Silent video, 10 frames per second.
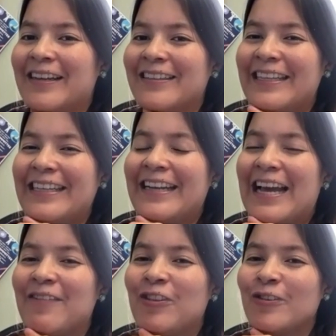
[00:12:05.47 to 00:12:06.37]
Because they didn't
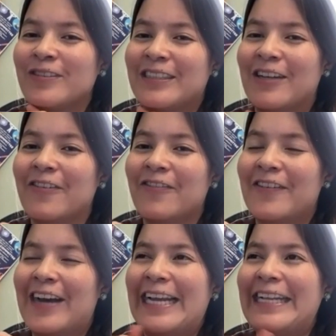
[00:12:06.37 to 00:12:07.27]
have no
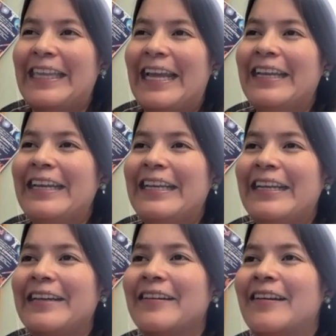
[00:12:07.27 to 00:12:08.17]

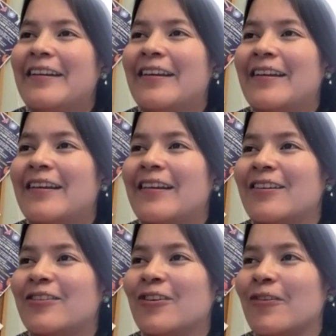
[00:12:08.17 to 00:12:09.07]
self-identity.
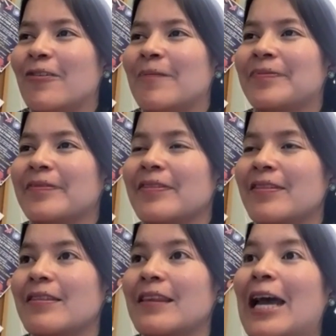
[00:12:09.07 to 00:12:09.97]
So
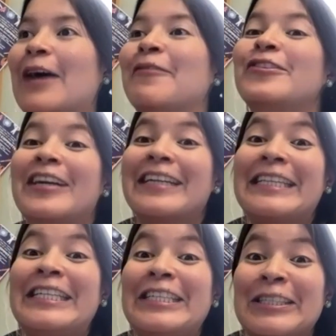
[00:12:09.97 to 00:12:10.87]
I would try to
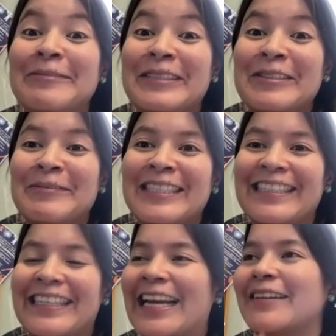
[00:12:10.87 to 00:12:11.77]
teach them as much as
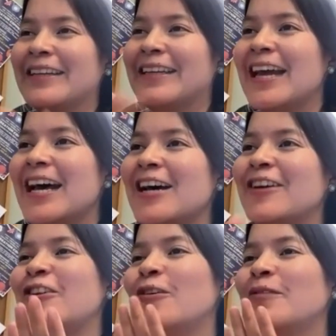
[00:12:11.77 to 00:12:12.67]
I can. Like, yeah,
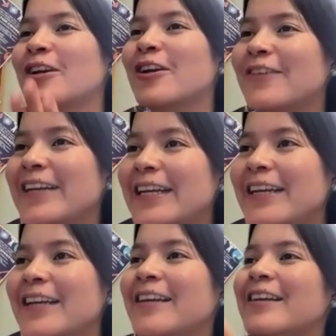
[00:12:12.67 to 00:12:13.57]
you know, we're
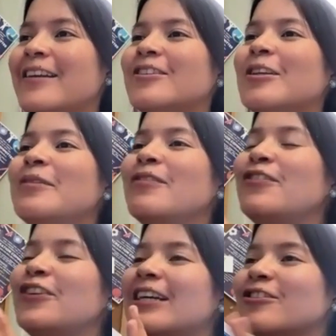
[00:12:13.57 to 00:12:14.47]
Cree. Some of
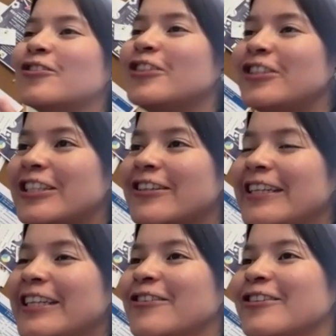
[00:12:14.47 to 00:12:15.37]
you guys are Uji
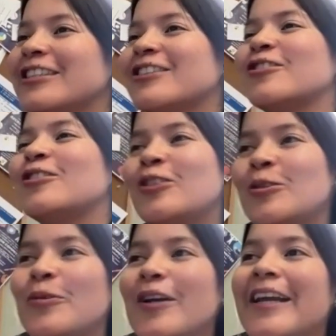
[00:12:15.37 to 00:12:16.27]
Cree or just
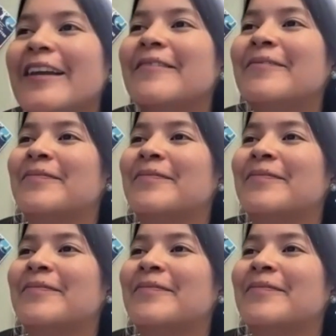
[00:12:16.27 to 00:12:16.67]
Ojibwe.